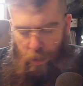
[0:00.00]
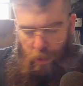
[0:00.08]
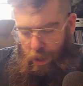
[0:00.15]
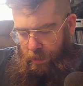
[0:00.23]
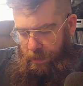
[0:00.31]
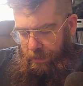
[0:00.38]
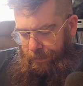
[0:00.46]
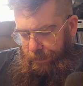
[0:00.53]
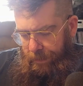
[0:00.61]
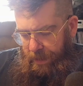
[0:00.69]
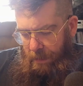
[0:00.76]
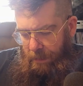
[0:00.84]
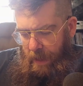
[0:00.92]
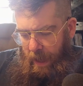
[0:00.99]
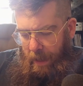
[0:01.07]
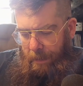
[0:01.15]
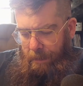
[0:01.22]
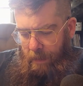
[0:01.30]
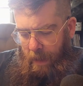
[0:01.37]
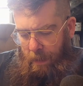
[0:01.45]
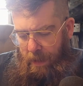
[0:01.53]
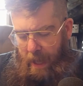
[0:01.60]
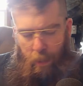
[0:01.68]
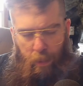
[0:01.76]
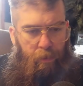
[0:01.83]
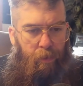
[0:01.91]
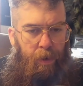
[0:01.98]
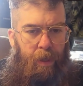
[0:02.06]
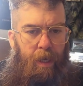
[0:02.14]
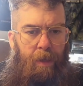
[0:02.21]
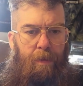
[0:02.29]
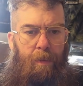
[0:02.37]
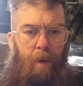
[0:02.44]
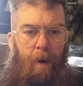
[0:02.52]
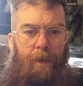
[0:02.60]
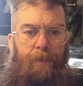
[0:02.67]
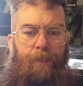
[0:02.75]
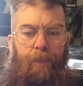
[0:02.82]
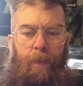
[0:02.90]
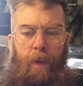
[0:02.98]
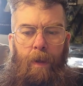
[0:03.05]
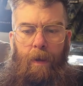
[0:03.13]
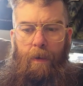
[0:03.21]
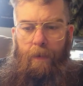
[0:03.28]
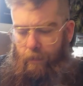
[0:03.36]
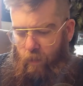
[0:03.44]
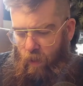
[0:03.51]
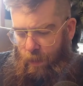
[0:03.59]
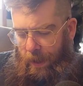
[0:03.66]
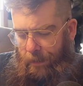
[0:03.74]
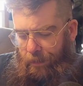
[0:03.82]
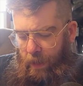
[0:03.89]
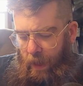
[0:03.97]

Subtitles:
who knows? Someday, maybe that will really hit the mark for me.